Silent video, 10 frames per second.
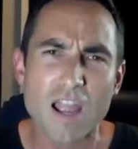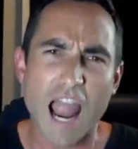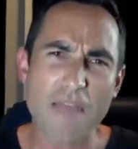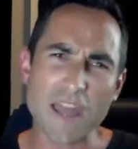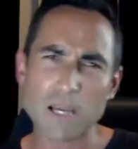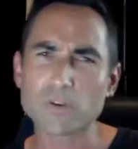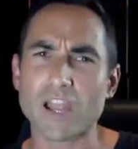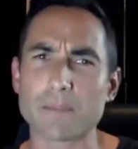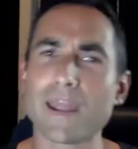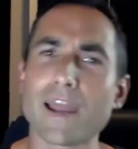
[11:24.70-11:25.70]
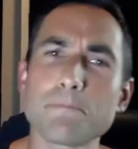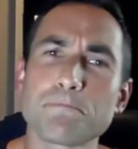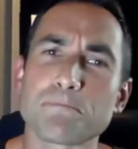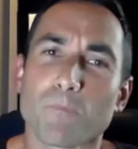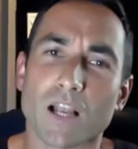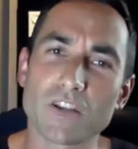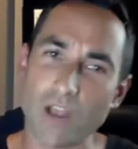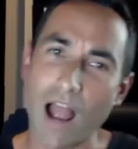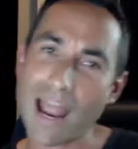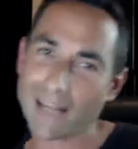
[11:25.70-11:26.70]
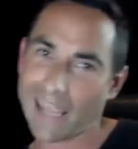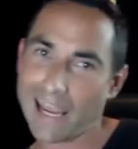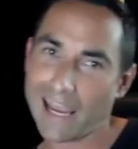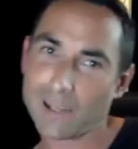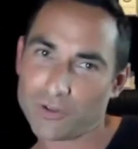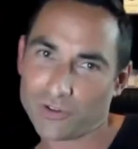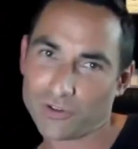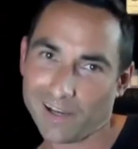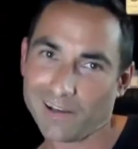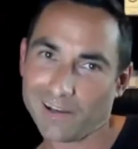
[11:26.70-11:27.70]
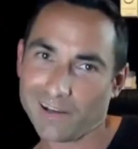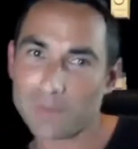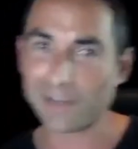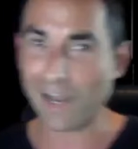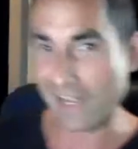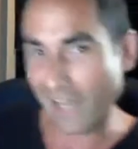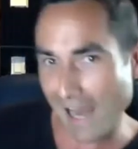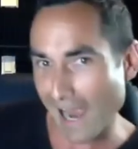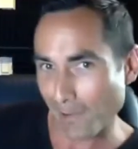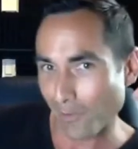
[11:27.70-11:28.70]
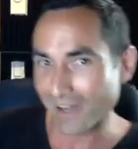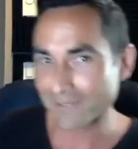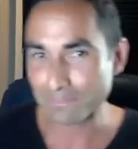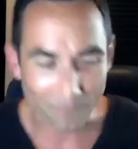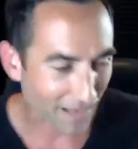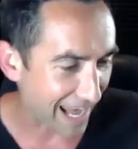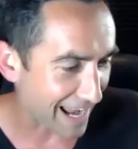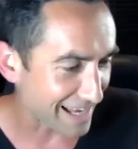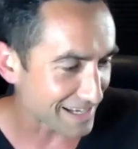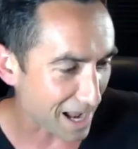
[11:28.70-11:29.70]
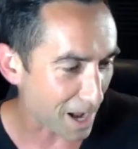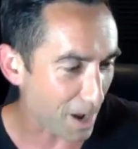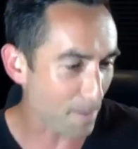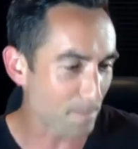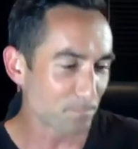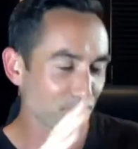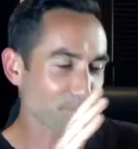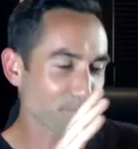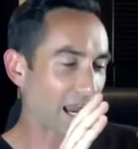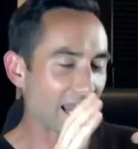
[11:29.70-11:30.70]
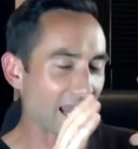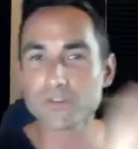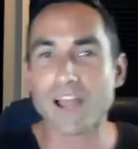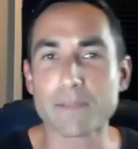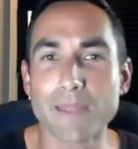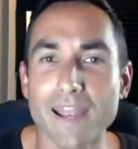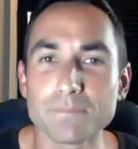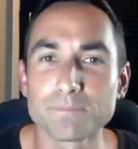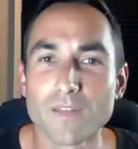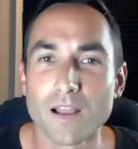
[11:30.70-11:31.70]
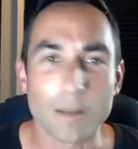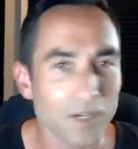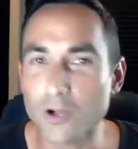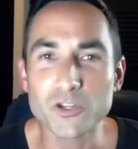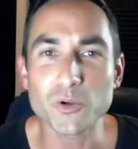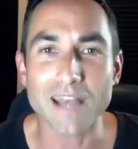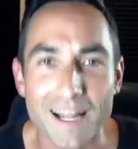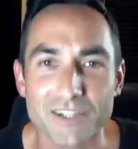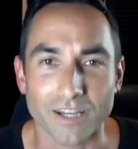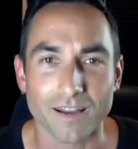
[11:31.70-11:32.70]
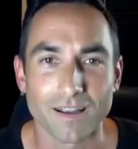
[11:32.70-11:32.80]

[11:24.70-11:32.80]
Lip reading: And then he was like, man, because I had a Kangen machine, you know what I mean? And he had one. And he was like, man, I'm going to go do a Nagic.